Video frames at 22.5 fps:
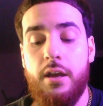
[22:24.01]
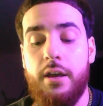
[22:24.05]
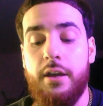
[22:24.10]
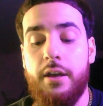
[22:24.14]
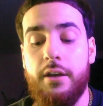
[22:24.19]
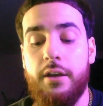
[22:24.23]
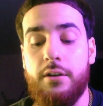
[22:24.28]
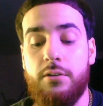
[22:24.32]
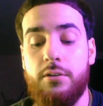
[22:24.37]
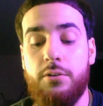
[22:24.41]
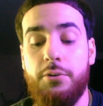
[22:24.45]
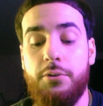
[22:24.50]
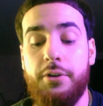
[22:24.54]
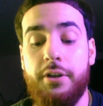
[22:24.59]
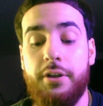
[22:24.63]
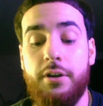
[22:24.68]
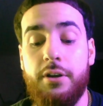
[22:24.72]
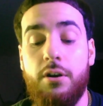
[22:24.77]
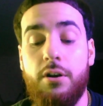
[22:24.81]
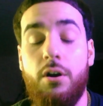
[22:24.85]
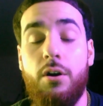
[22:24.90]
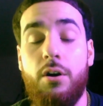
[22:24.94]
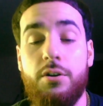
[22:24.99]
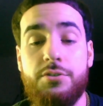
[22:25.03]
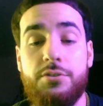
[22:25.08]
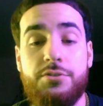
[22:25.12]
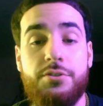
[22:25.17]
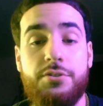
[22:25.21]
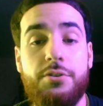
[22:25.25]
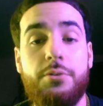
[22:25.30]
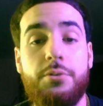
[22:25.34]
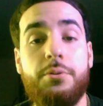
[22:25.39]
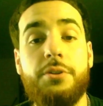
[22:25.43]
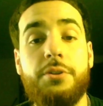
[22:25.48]
including
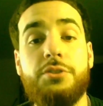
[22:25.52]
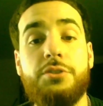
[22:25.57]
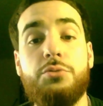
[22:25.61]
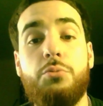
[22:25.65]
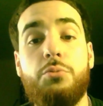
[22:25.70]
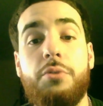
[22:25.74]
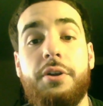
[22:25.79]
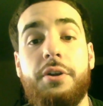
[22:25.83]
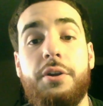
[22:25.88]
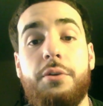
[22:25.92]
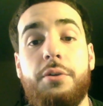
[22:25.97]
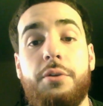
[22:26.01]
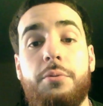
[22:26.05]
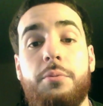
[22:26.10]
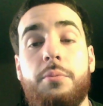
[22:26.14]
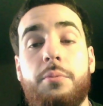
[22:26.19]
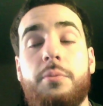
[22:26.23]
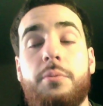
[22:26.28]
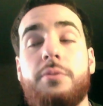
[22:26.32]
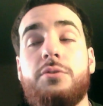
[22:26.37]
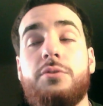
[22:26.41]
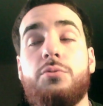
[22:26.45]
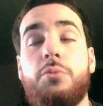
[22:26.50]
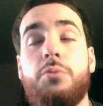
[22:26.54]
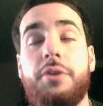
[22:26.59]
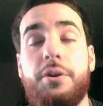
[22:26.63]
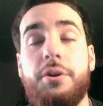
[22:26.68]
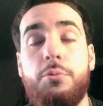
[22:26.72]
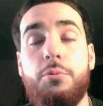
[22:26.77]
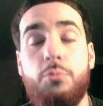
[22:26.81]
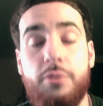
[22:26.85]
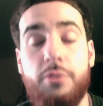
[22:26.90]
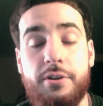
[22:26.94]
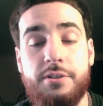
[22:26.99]
also the
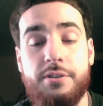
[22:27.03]
2021